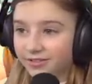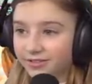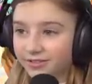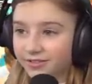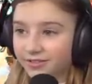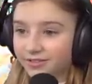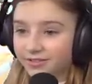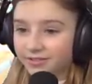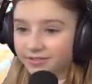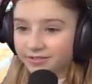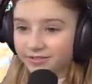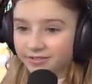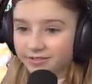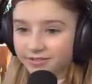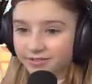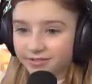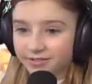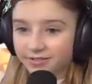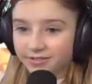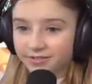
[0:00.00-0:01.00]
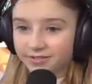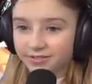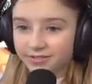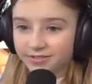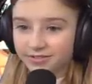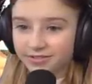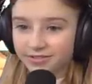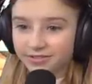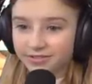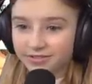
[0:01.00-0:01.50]

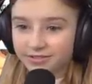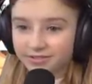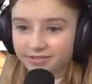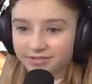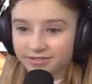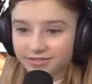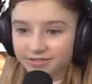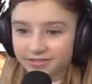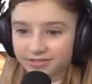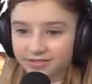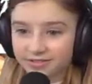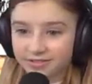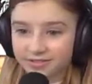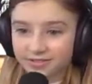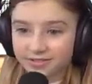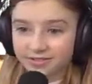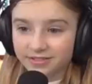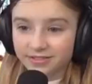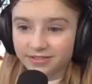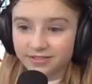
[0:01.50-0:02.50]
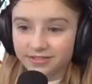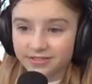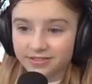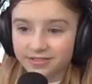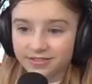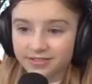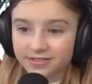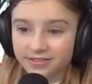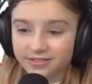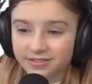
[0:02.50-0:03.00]

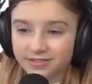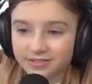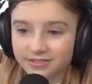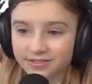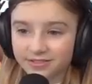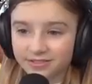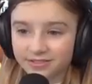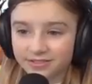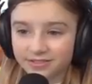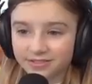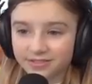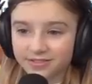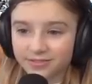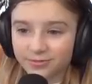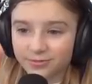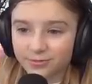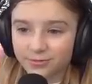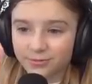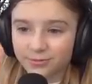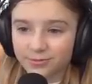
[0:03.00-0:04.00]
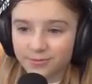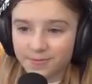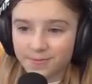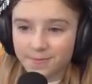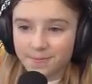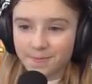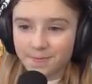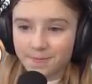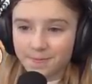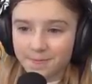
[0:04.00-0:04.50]

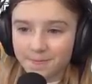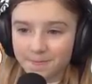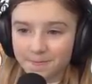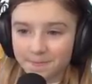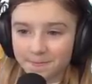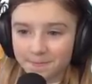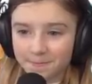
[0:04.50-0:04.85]
This person isn't speaking.